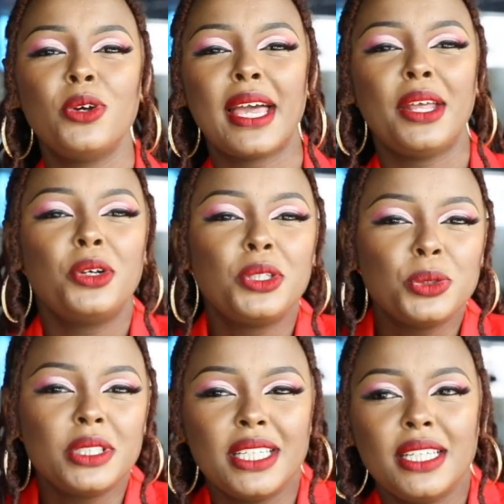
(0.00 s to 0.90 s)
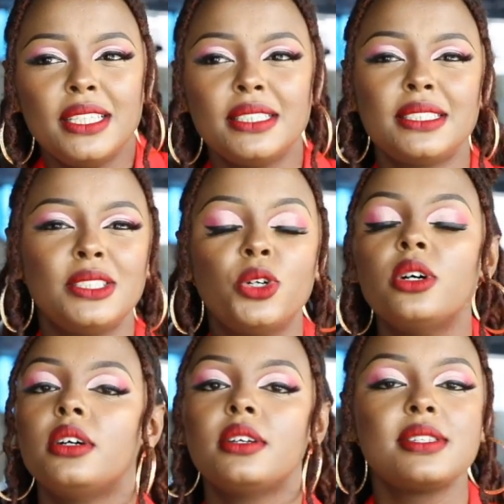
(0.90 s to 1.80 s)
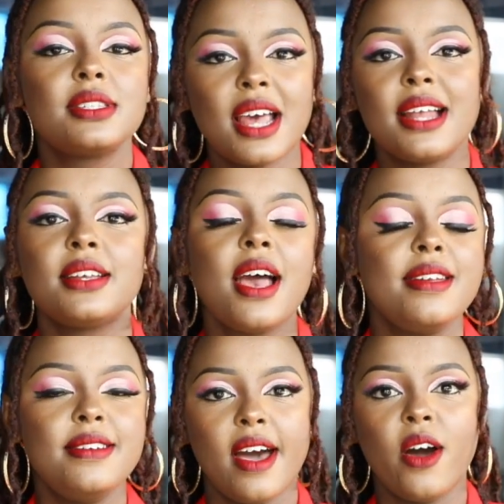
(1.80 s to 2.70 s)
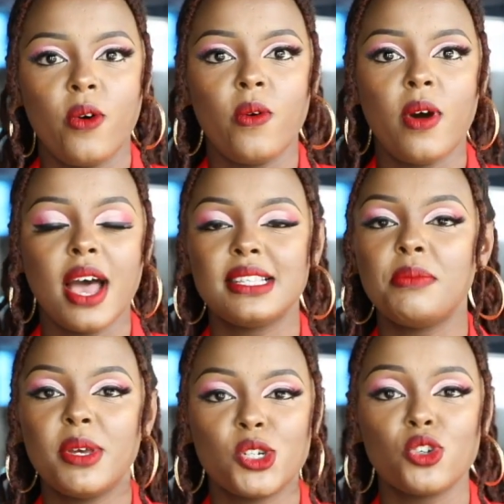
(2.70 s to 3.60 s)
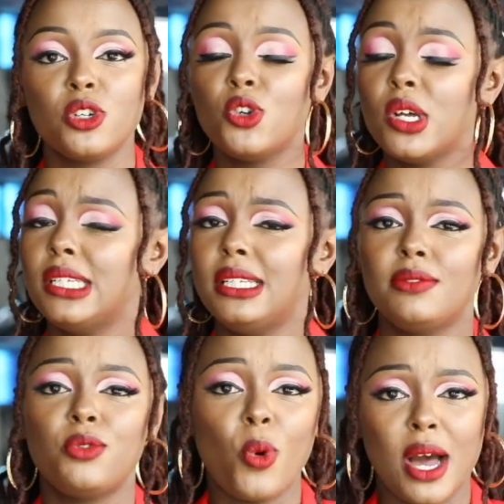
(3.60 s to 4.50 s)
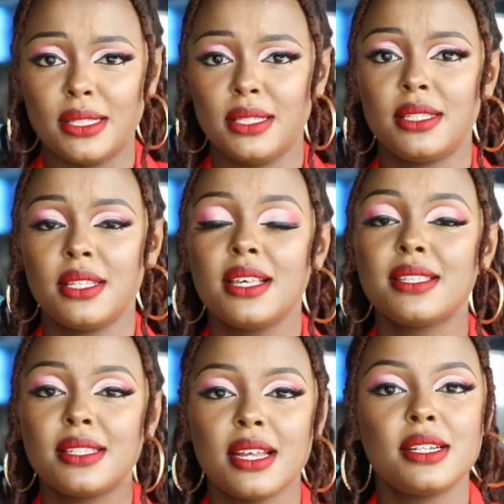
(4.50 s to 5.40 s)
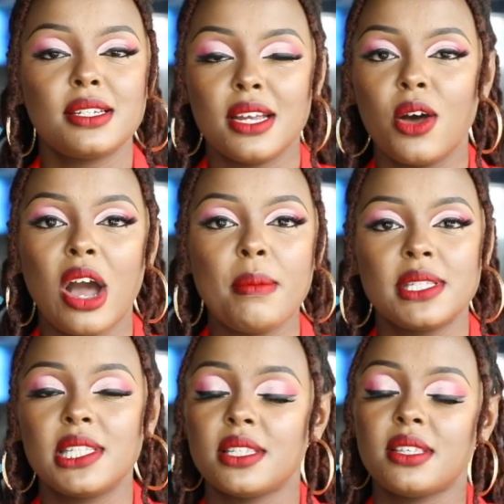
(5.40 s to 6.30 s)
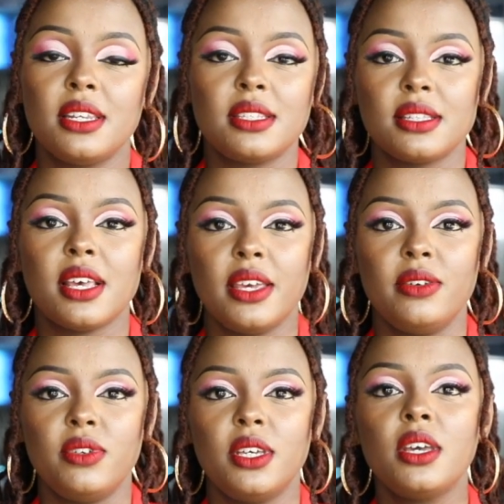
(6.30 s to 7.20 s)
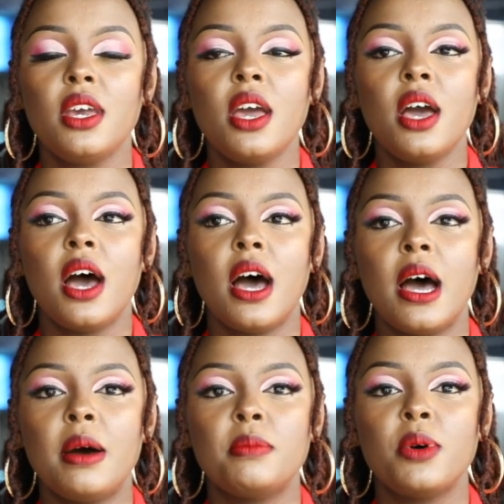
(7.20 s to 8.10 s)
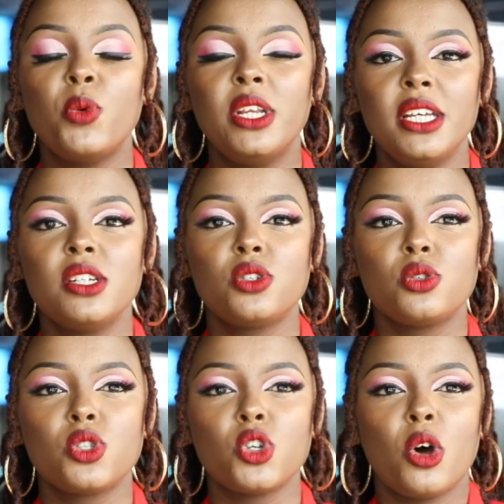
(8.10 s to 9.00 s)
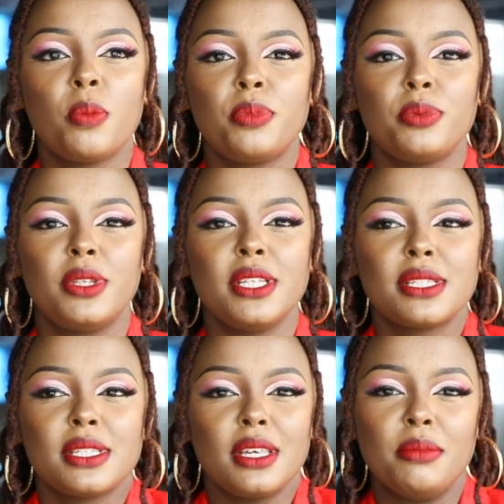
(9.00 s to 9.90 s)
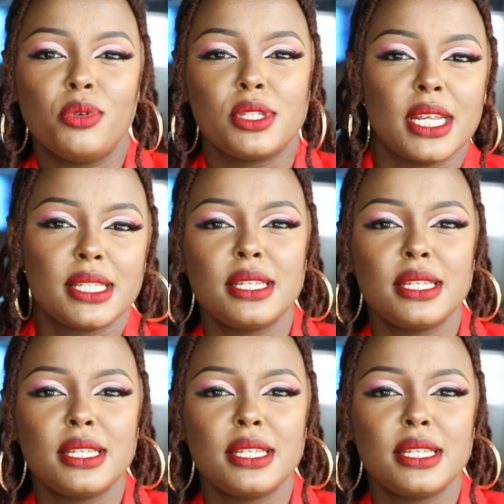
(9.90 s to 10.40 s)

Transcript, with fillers: no, I cannot do this, no, start now. As I mentioned, you only live once. Start now. Kama si sasa ni sasa hivi, um, we need to stop this imposter